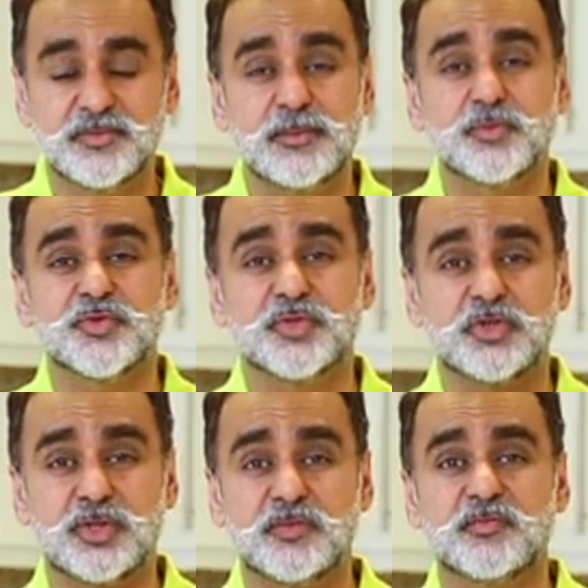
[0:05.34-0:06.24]
which I'm going to
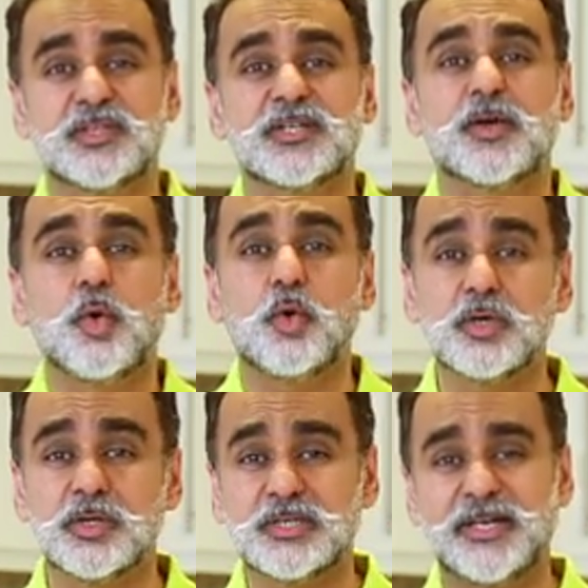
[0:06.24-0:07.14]
serve with the
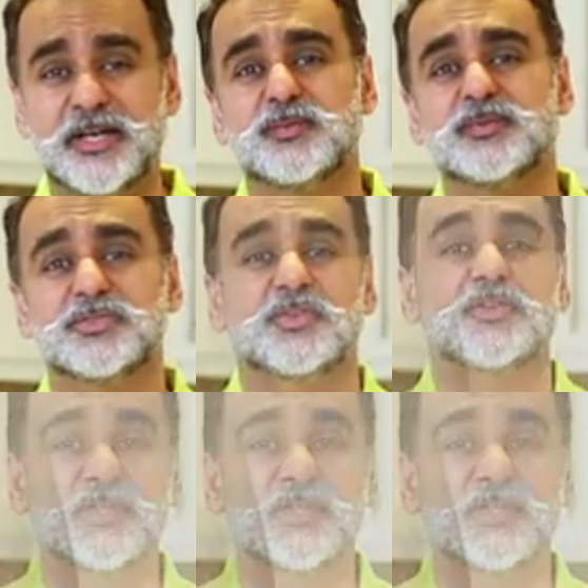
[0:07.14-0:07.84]
coconut caramel sauce.